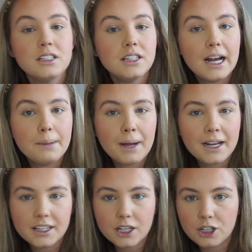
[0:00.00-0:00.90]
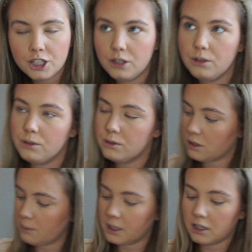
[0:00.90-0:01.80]
that palette that I use
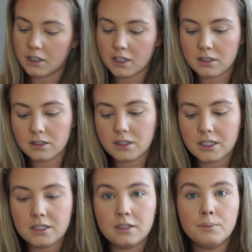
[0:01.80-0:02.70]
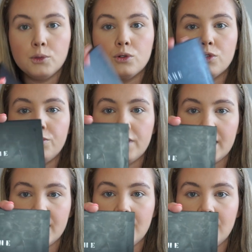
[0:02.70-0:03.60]
on my clients is the
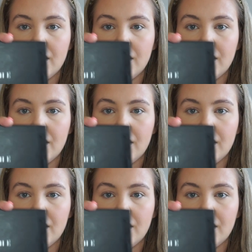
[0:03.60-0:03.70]
Morphe